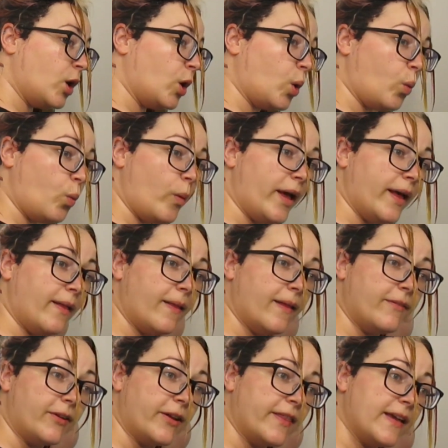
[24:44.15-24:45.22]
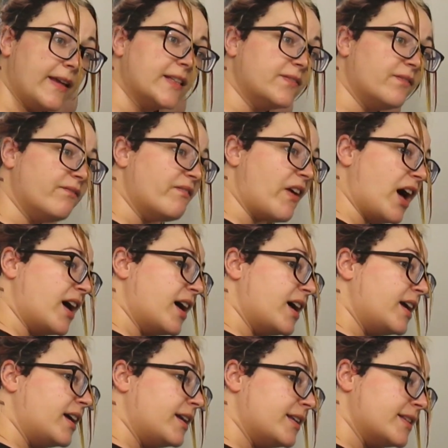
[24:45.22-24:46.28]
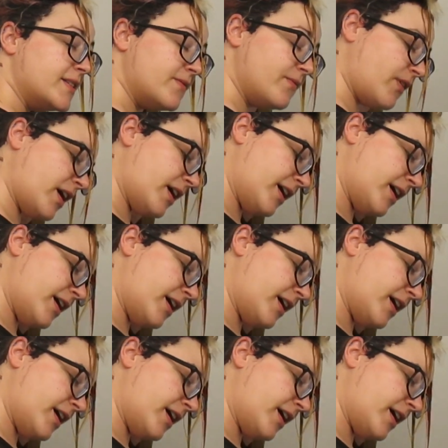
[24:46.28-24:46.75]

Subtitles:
Oh, everything's fine. It's fine.